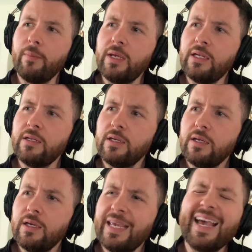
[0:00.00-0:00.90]
I mean,
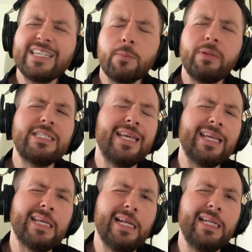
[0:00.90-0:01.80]
he hasn't
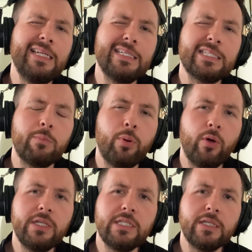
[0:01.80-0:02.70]
particularly
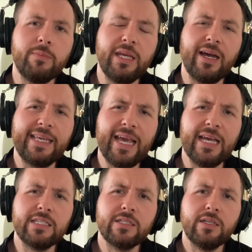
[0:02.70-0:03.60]
disappointed me, I
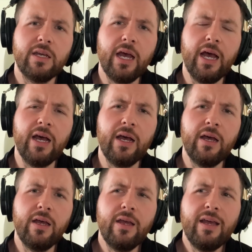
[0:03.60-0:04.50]
guess.
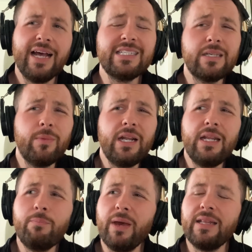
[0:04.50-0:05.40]
Uh, and
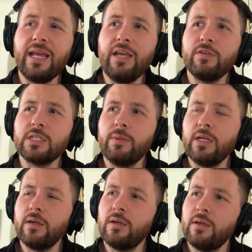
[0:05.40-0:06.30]
similarly, Ben Davies. I
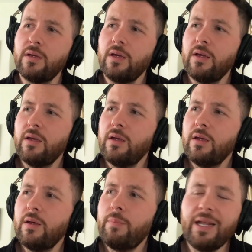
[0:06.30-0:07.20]
mean,
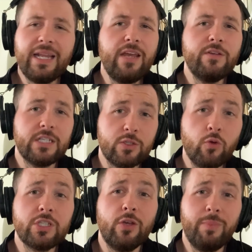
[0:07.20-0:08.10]
Ben Davies has
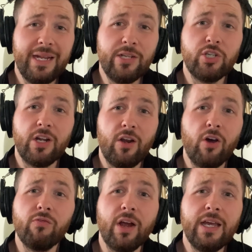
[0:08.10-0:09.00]
also been injured a
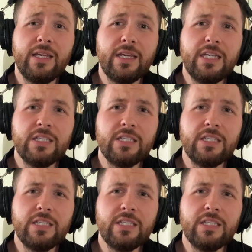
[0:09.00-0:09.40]
lot, right?